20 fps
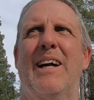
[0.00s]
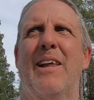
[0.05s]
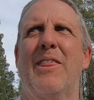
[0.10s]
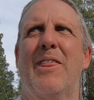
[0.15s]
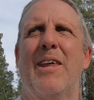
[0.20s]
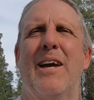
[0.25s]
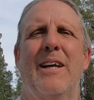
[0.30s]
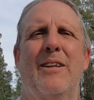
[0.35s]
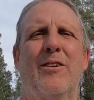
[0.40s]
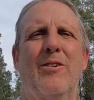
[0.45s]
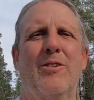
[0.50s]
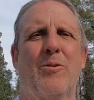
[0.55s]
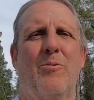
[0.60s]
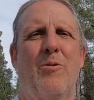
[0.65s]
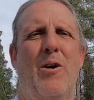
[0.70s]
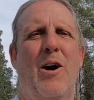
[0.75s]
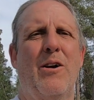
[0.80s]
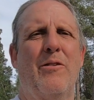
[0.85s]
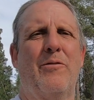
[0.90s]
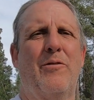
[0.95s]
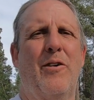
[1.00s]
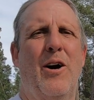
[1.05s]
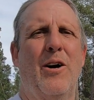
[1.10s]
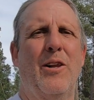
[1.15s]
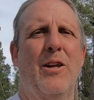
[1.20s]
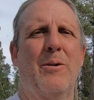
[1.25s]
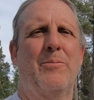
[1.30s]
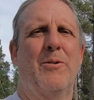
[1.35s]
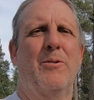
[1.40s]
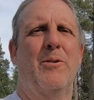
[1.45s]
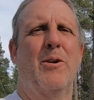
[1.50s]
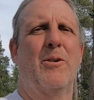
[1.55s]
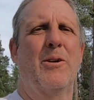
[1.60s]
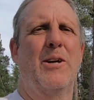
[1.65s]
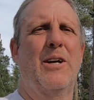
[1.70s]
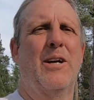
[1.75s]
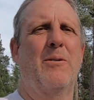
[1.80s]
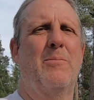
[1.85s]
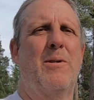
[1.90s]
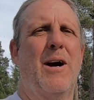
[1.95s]
I think there's a waterfall up the road
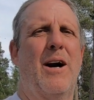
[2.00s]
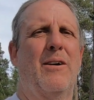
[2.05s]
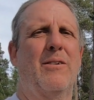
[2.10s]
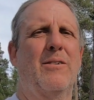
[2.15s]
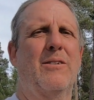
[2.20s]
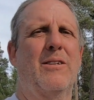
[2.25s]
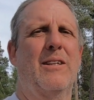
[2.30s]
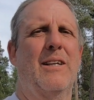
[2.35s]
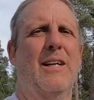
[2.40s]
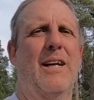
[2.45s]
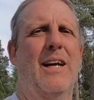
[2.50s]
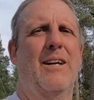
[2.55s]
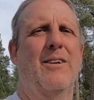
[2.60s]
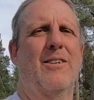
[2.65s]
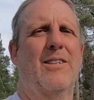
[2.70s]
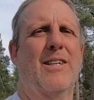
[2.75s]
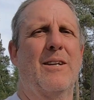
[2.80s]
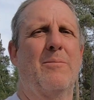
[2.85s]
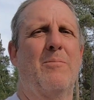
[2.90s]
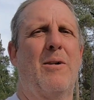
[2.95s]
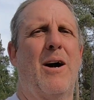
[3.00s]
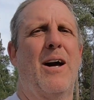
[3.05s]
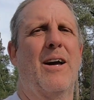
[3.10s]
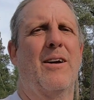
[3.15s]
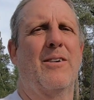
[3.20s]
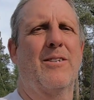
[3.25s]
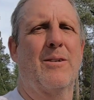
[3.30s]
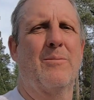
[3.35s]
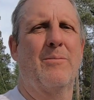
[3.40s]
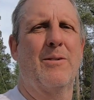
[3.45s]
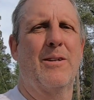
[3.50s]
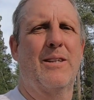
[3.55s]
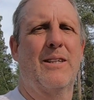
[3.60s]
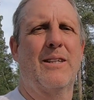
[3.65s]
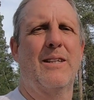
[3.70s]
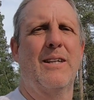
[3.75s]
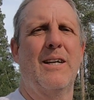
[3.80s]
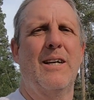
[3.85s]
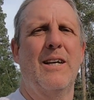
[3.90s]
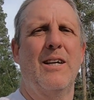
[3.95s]
here about 8 or 10 miles. I'm gonna
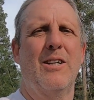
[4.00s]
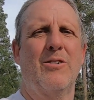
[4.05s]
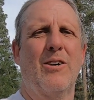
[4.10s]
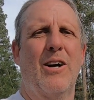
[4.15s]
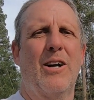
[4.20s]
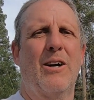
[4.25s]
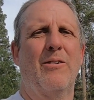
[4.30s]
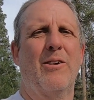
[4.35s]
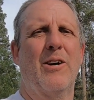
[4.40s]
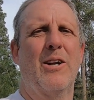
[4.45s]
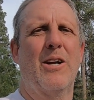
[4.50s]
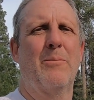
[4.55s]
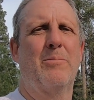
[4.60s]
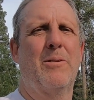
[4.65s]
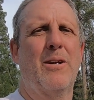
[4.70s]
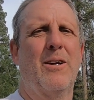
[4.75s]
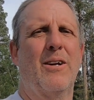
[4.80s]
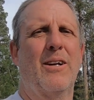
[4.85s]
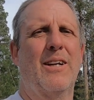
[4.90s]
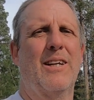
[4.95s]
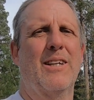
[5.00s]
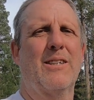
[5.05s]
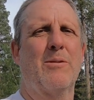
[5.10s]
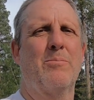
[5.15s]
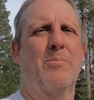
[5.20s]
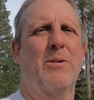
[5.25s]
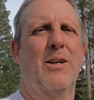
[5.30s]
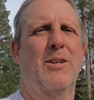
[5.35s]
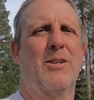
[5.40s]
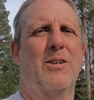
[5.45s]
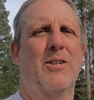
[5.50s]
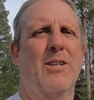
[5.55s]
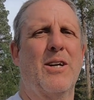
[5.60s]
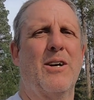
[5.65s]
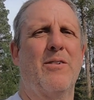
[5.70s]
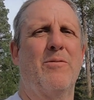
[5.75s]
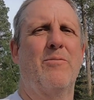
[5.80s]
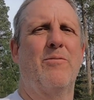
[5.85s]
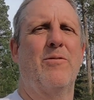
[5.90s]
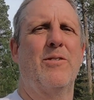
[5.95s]
try to run up there and get some pictures
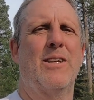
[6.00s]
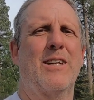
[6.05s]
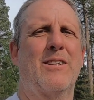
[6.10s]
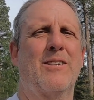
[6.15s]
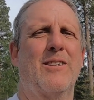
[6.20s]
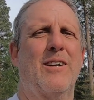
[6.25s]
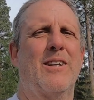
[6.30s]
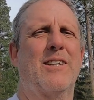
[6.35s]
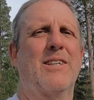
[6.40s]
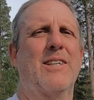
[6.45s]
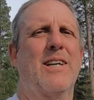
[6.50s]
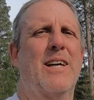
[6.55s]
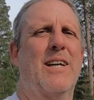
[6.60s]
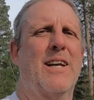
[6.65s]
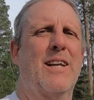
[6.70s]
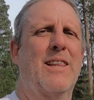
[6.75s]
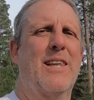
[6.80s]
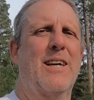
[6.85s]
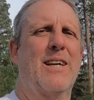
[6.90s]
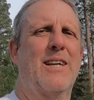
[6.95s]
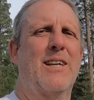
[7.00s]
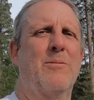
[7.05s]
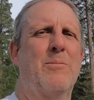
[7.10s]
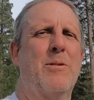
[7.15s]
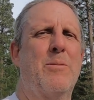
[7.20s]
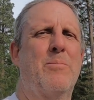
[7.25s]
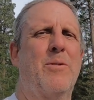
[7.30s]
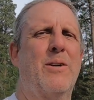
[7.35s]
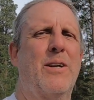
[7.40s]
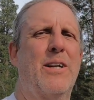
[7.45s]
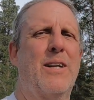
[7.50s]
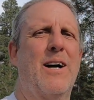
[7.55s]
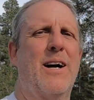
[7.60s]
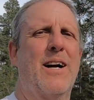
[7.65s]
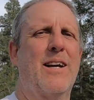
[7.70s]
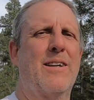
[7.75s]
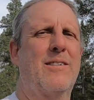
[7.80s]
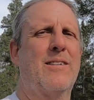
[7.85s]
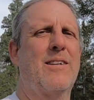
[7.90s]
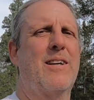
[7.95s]
of at sunset. I think it'll be pretty
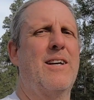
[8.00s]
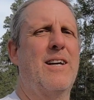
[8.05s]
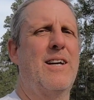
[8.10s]
nice.